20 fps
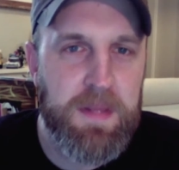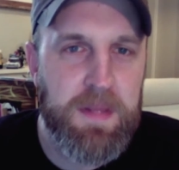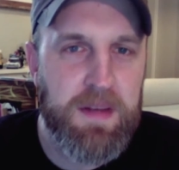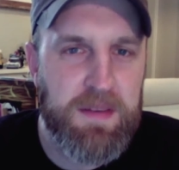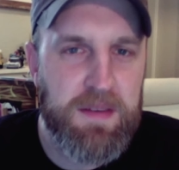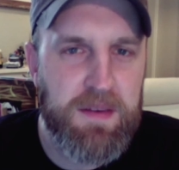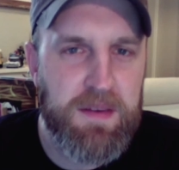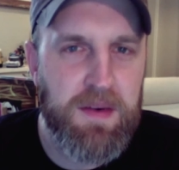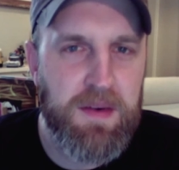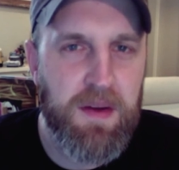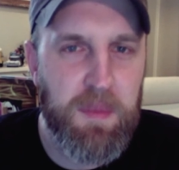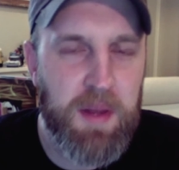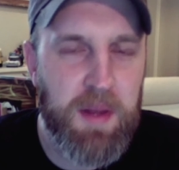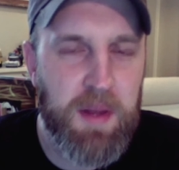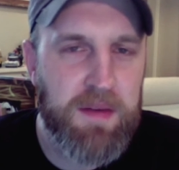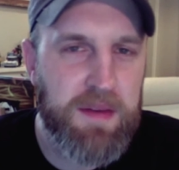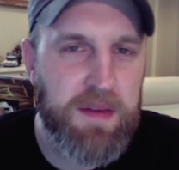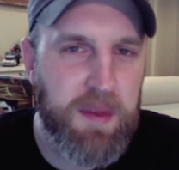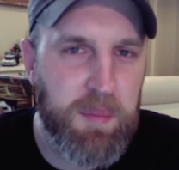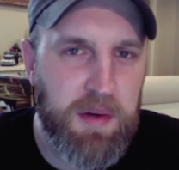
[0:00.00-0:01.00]
Because they were all by
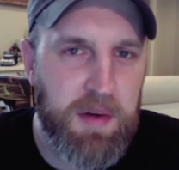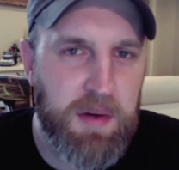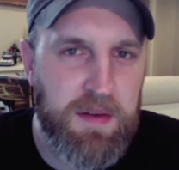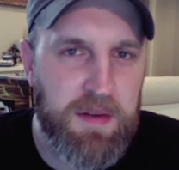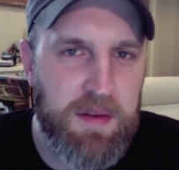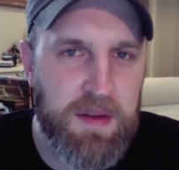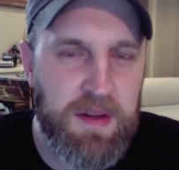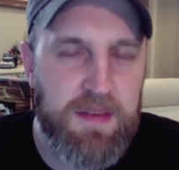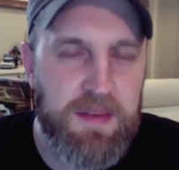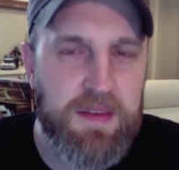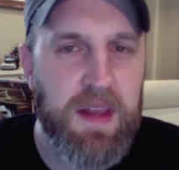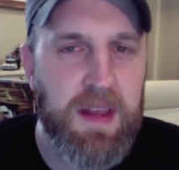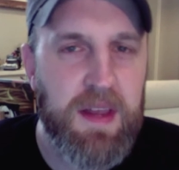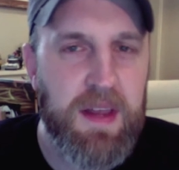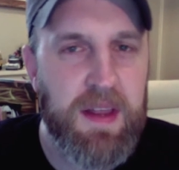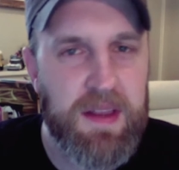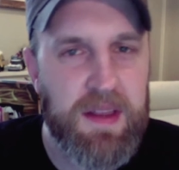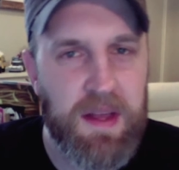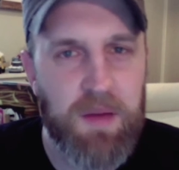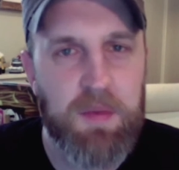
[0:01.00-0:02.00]
the same person. It's kind
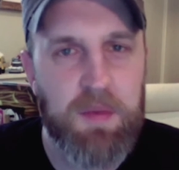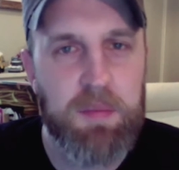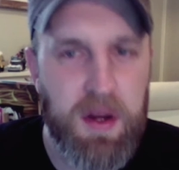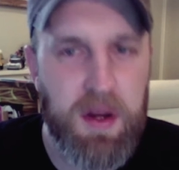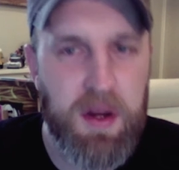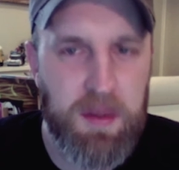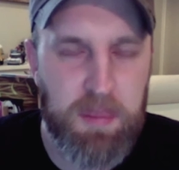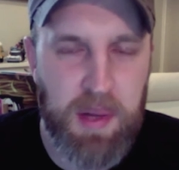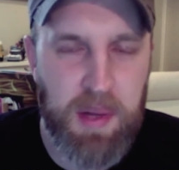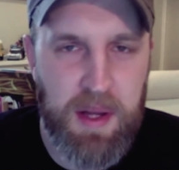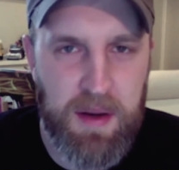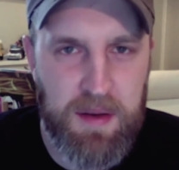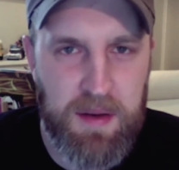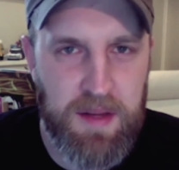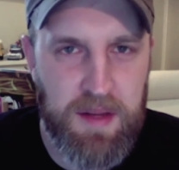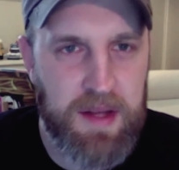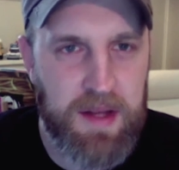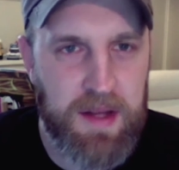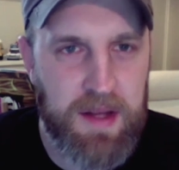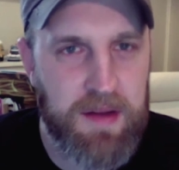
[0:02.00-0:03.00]
of like that with Mary
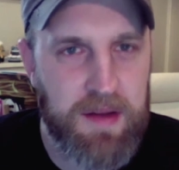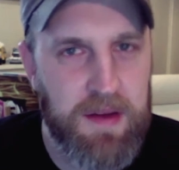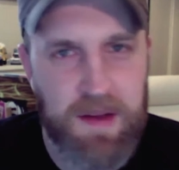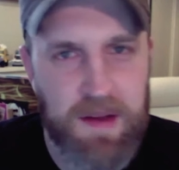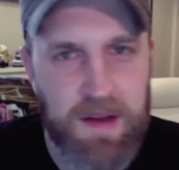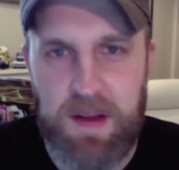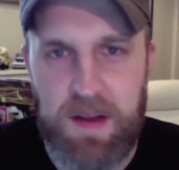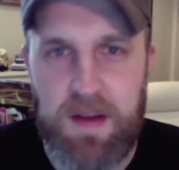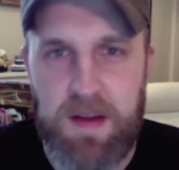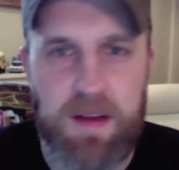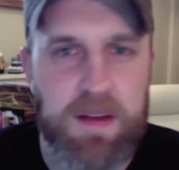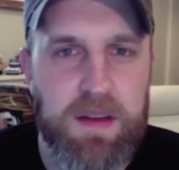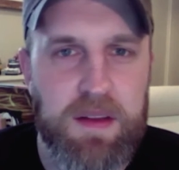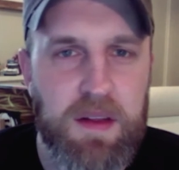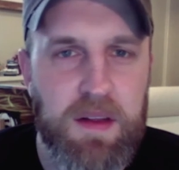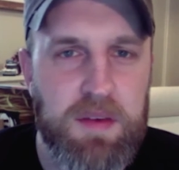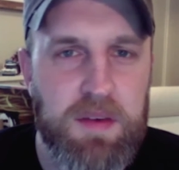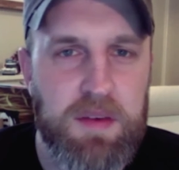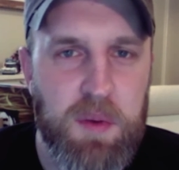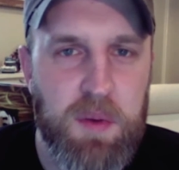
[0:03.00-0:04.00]
Blair. Like, you
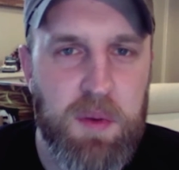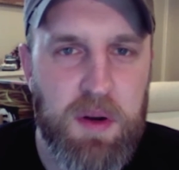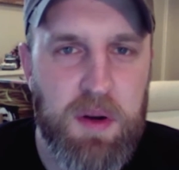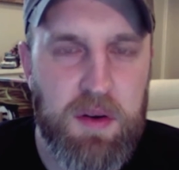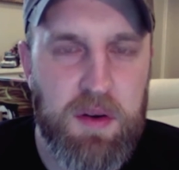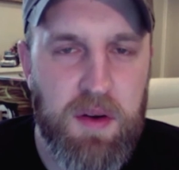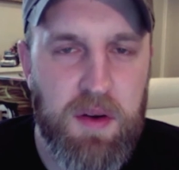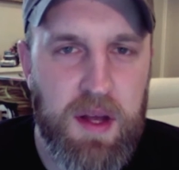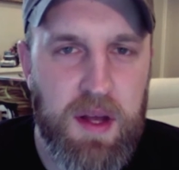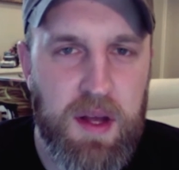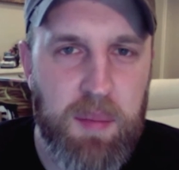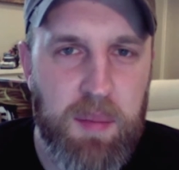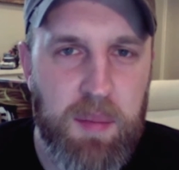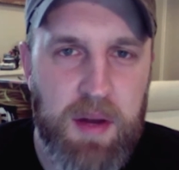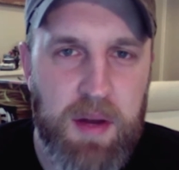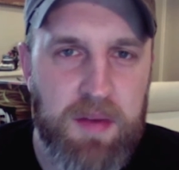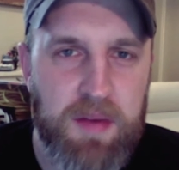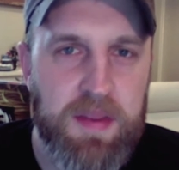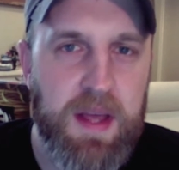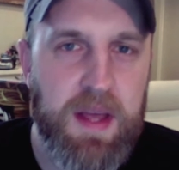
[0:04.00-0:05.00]
loved her work growing up.
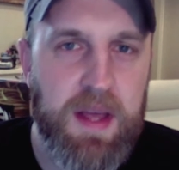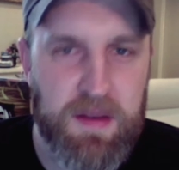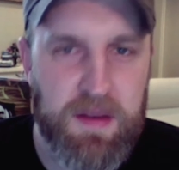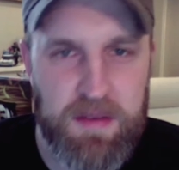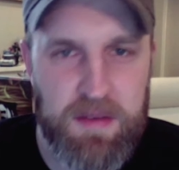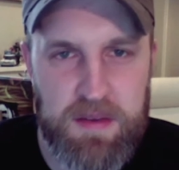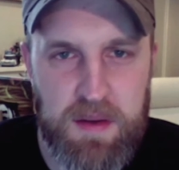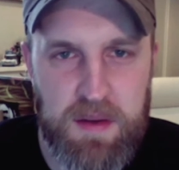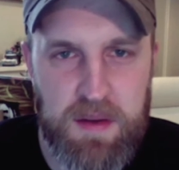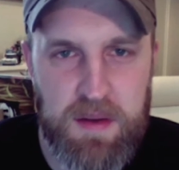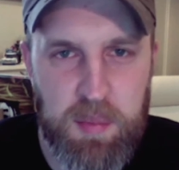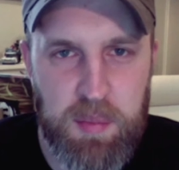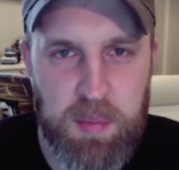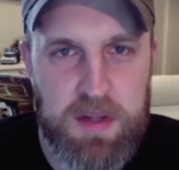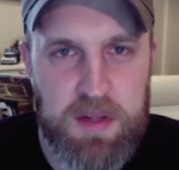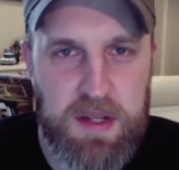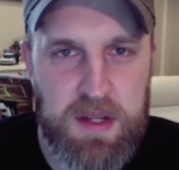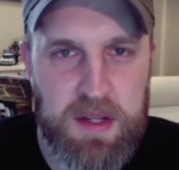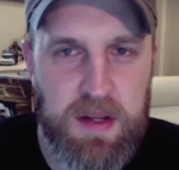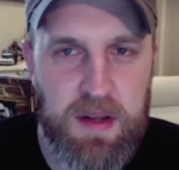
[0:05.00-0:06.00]
I don't think any of us
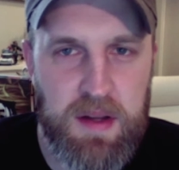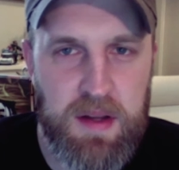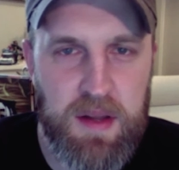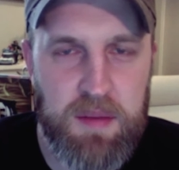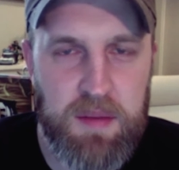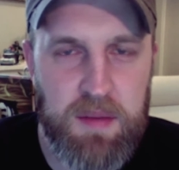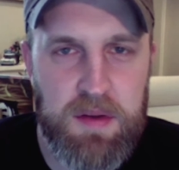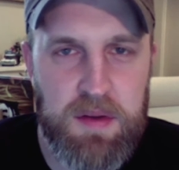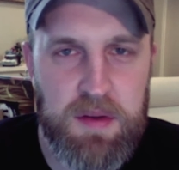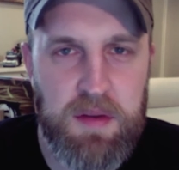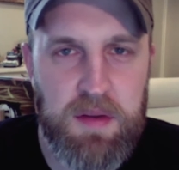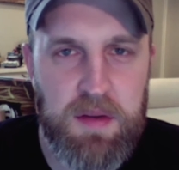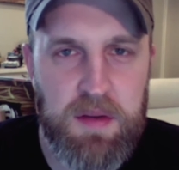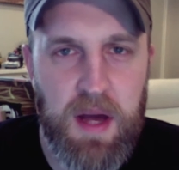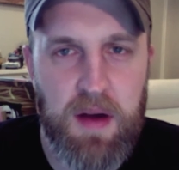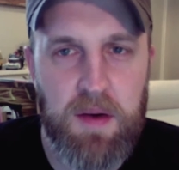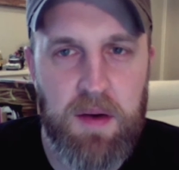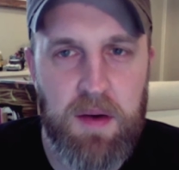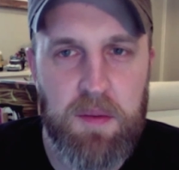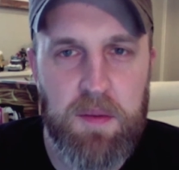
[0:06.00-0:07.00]
appreciate it like we do
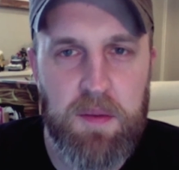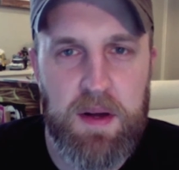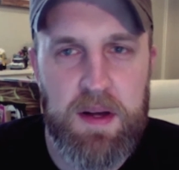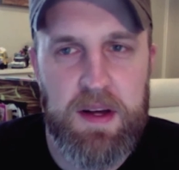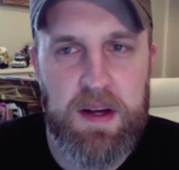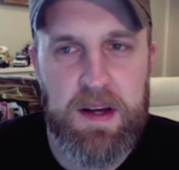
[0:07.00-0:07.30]
now.